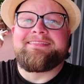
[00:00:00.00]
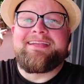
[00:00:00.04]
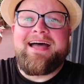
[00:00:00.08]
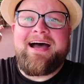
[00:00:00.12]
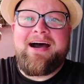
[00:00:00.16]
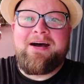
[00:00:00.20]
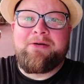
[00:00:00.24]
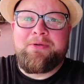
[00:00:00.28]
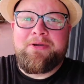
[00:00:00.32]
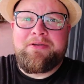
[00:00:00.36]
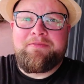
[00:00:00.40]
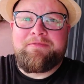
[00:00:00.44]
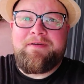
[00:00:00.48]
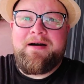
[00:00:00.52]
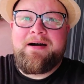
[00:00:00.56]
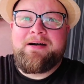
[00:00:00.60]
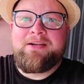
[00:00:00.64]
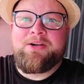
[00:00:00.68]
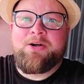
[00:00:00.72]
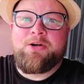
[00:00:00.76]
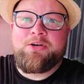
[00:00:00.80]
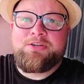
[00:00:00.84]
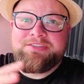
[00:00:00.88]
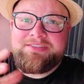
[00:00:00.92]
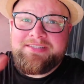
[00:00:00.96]
Now we
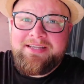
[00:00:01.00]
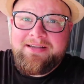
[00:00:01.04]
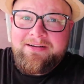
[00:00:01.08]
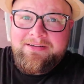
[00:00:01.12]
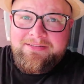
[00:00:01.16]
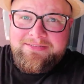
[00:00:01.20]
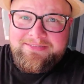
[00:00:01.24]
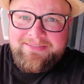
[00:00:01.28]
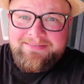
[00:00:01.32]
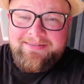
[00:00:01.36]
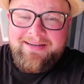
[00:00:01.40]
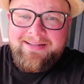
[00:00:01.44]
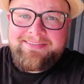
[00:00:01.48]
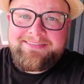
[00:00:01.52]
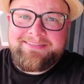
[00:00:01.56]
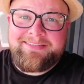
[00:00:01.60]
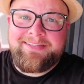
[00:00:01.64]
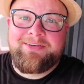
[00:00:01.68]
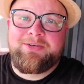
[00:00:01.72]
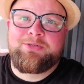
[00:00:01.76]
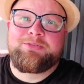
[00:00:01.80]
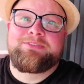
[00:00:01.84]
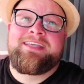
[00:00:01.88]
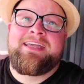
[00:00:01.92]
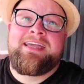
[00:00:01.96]
found ourselves a nice
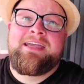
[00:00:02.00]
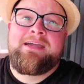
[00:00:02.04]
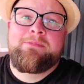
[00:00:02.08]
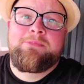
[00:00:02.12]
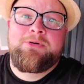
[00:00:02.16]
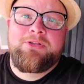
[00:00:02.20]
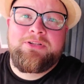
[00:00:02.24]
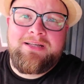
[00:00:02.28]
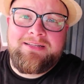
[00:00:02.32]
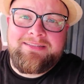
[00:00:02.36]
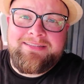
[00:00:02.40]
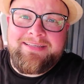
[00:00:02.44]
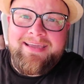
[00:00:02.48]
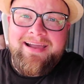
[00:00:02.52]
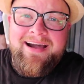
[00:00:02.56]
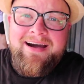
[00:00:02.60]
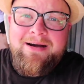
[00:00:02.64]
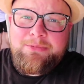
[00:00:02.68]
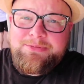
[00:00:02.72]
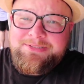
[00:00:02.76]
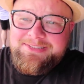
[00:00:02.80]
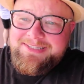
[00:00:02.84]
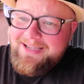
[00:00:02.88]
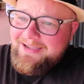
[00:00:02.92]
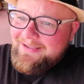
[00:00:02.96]
little table on the
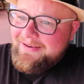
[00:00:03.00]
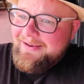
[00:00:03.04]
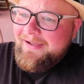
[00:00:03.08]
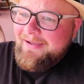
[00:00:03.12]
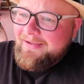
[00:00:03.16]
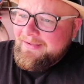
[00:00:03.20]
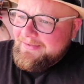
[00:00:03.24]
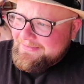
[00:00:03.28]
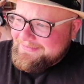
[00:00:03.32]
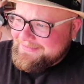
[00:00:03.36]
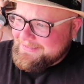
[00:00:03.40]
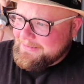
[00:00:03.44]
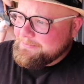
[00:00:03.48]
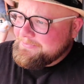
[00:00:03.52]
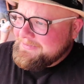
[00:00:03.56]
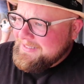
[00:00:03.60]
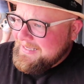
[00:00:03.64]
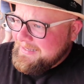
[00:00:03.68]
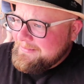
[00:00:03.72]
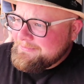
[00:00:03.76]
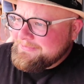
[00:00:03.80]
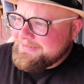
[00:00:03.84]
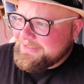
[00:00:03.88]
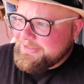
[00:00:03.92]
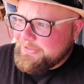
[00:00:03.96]
outside.
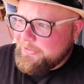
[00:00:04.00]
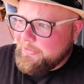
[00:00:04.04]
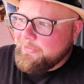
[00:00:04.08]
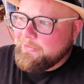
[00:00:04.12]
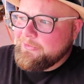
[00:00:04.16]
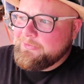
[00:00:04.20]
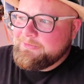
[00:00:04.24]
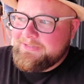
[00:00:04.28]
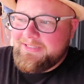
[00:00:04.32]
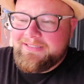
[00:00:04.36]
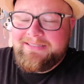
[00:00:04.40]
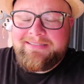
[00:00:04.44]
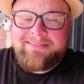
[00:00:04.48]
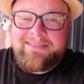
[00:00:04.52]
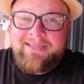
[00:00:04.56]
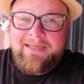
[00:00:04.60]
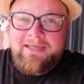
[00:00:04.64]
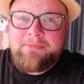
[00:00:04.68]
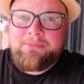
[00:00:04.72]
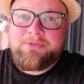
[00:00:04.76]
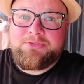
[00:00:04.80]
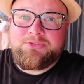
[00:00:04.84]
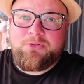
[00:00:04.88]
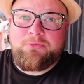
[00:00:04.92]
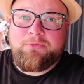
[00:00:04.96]
Sometimes it's hard getting
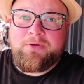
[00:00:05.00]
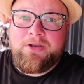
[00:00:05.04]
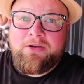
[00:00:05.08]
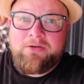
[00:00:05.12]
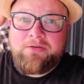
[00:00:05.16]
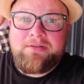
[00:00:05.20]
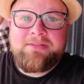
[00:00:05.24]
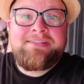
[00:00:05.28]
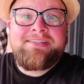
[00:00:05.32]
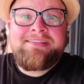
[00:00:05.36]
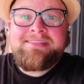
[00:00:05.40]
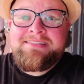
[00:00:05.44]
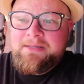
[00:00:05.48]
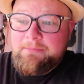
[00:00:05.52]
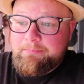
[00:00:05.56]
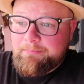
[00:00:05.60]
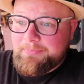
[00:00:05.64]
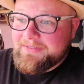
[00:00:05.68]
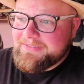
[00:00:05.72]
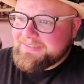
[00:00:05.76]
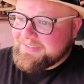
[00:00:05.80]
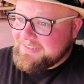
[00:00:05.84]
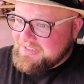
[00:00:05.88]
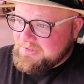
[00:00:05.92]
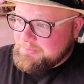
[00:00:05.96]
tables over here. This is a
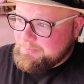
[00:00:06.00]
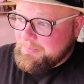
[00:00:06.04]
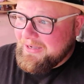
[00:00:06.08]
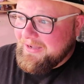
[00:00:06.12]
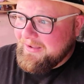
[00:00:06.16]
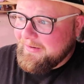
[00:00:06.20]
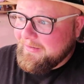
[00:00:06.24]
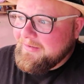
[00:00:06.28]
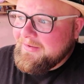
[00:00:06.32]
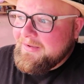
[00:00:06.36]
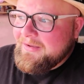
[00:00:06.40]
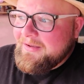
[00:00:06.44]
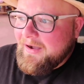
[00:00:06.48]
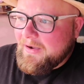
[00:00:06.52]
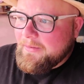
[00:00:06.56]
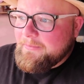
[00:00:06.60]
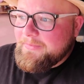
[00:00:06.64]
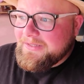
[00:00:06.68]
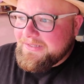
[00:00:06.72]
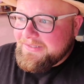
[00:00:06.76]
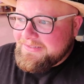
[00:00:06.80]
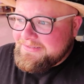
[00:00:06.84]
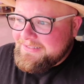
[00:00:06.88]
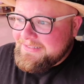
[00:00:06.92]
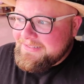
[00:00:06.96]
busy spot. I
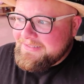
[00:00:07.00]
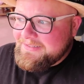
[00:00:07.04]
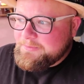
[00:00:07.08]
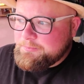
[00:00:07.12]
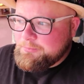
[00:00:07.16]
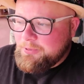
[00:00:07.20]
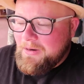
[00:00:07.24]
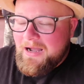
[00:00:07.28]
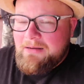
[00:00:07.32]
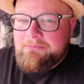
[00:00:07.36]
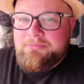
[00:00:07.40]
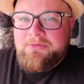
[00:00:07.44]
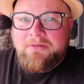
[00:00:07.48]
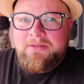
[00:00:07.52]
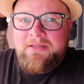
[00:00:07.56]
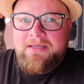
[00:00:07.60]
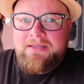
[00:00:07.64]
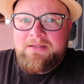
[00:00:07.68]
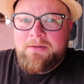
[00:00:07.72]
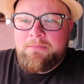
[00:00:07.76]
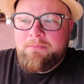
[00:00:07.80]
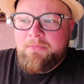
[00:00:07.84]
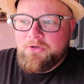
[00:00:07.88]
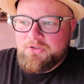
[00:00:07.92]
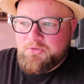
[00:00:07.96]
mean, this is probably
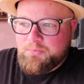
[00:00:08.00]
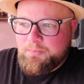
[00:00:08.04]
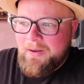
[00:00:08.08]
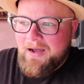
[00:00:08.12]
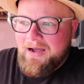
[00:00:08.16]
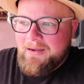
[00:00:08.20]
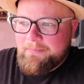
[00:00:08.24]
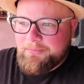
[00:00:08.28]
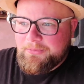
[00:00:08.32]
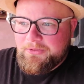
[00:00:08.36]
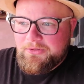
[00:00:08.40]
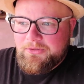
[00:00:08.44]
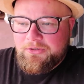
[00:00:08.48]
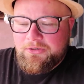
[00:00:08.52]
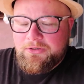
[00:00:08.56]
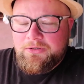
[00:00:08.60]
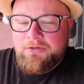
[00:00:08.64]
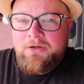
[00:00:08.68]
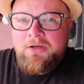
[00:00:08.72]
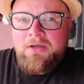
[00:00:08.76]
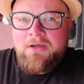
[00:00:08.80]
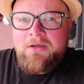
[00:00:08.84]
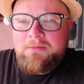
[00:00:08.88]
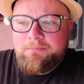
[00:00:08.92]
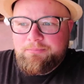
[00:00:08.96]
the most popular
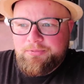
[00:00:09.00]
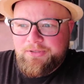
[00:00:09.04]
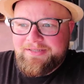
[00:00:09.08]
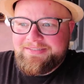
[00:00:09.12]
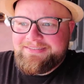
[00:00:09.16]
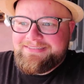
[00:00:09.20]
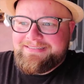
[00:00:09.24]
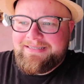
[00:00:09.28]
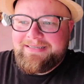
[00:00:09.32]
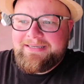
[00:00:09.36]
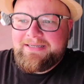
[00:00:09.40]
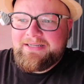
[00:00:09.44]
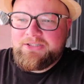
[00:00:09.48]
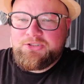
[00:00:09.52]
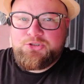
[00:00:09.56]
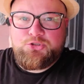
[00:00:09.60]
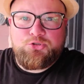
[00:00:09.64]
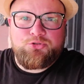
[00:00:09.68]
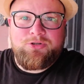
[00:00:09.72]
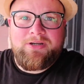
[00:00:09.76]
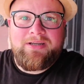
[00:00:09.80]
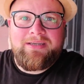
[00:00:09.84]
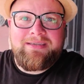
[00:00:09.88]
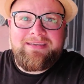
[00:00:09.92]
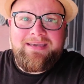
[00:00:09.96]
place to get a
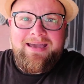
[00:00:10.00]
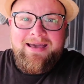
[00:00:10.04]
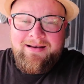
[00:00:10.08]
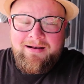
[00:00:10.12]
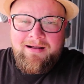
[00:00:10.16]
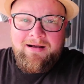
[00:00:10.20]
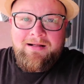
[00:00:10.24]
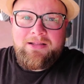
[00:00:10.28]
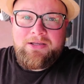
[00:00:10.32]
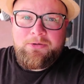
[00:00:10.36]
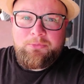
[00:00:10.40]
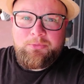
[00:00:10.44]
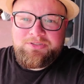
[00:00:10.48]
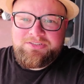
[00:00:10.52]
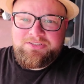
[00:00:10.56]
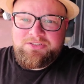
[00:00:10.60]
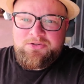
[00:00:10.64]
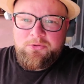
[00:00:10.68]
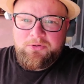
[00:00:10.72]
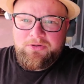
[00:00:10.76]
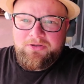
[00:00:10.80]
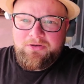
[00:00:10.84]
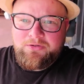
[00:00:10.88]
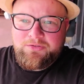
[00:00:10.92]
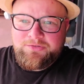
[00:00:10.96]
drink at Hollywood
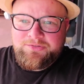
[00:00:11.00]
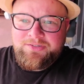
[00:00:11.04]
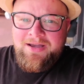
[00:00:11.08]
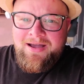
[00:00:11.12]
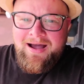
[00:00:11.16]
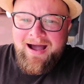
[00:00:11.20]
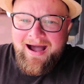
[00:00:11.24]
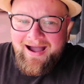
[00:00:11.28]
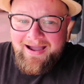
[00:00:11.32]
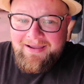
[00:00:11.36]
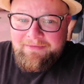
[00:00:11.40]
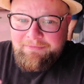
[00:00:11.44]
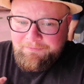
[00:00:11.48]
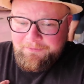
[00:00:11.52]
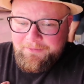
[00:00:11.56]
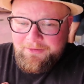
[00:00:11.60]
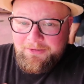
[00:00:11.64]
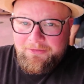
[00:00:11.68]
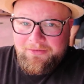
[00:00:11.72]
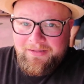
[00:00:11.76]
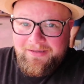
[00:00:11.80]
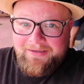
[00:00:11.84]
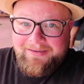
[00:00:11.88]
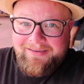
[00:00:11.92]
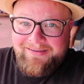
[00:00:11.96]
Studios. I
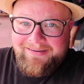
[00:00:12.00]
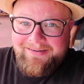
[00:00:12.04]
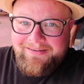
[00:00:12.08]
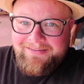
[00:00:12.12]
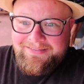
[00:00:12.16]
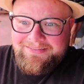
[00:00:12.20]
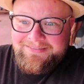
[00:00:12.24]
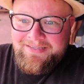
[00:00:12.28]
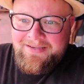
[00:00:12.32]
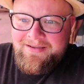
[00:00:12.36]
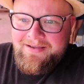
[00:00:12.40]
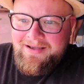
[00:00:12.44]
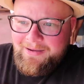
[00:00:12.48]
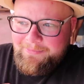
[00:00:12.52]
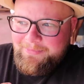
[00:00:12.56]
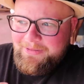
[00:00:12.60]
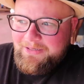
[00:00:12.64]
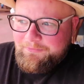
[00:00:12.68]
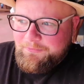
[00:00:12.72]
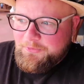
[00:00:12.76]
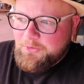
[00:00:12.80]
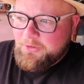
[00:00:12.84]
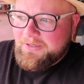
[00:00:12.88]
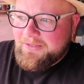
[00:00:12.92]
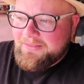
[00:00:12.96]
feel like it is. I mean,
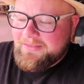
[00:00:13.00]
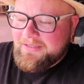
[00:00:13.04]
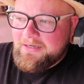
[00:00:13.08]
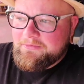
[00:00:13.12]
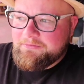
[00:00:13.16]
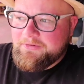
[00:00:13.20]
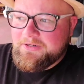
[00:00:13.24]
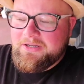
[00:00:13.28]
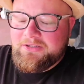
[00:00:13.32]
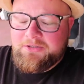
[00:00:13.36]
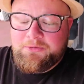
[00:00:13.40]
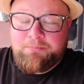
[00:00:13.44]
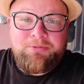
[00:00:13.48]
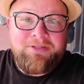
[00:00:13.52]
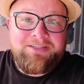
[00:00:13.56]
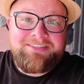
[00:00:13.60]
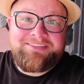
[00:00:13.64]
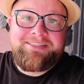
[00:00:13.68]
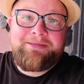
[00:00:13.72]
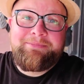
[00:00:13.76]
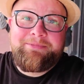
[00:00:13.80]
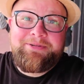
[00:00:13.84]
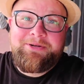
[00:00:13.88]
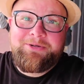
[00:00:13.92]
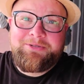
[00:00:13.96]
if you can think of another place,
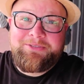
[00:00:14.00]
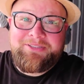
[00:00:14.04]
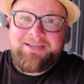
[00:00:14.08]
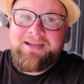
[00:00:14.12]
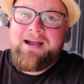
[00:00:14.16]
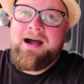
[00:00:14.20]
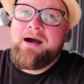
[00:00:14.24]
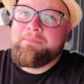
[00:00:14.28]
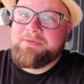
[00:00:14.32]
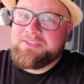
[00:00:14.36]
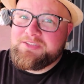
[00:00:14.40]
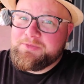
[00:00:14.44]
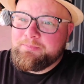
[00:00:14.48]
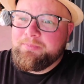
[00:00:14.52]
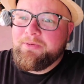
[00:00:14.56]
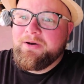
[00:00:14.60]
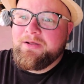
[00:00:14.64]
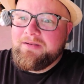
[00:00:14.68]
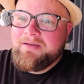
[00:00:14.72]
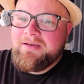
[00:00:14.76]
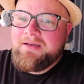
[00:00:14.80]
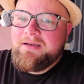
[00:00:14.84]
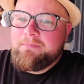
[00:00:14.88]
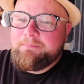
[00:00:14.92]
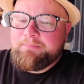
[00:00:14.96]
let me know in the comments, but
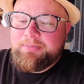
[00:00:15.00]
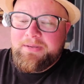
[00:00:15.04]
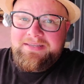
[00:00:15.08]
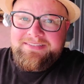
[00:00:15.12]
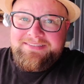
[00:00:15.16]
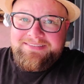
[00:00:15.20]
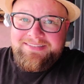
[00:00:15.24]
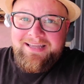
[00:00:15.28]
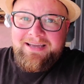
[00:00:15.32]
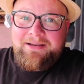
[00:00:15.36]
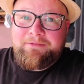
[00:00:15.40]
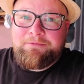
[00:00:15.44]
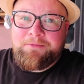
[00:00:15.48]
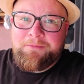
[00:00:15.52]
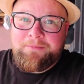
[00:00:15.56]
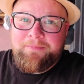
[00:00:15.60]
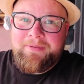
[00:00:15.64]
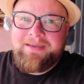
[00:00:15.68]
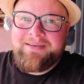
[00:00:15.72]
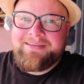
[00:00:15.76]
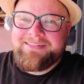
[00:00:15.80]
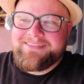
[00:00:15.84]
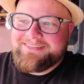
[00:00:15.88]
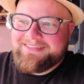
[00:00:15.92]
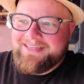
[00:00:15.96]
Baseline for
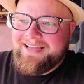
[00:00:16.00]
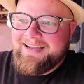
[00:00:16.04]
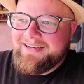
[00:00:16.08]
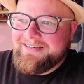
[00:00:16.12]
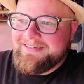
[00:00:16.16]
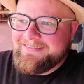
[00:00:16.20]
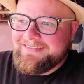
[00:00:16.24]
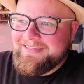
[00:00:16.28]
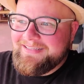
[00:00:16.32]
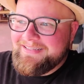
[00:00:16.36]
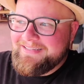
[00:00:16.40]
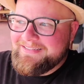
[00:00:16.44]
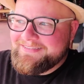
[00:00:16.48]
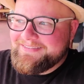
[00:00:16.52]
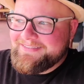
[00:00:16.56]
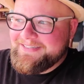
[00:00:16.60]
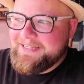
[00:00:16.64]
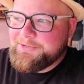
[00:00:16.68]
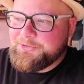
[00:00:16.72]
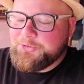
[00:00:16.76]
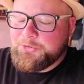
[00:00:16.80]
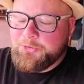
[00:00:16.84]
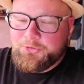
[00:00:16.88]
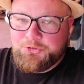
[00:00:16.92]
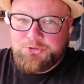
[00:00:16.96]
me is kind of the
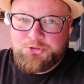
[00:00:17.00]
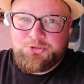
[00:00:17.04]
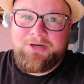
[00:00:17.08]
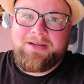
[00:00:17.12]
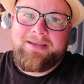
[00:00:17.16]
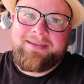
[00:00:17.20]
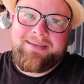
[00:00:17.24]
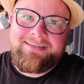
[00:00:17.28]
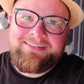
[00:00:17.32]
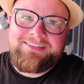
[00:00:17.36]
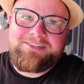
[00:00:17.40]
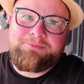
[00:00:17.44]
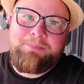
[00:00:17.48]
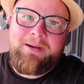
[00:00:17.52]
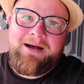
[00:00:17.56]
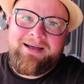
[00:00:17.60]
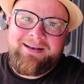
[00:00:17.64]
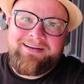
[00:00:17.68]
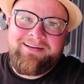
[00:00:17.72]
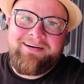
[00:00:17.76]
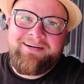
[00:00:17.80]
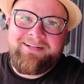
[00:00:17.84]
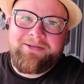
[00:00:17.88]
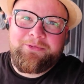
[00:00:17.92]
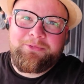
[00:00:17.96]
essential drinking spot
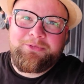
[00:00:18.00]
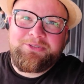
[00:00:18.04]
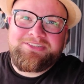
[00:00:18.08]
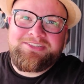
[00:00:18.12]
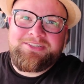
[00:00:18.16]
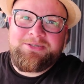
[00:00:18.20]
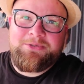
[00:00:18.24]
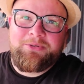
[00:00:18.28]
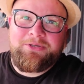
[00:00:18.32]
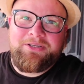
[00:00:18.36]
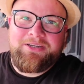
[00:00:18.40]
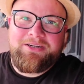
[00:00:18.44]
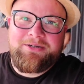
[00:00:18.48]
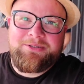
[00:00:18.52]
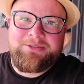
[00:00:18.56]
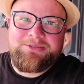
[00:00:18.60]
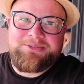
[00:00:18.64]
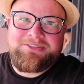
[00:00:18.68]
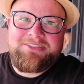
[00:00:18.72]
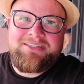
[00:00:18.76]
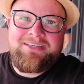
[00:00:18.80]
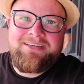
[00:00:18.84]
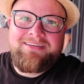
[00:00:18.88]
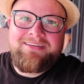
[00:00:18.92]
at Hollywood Studios.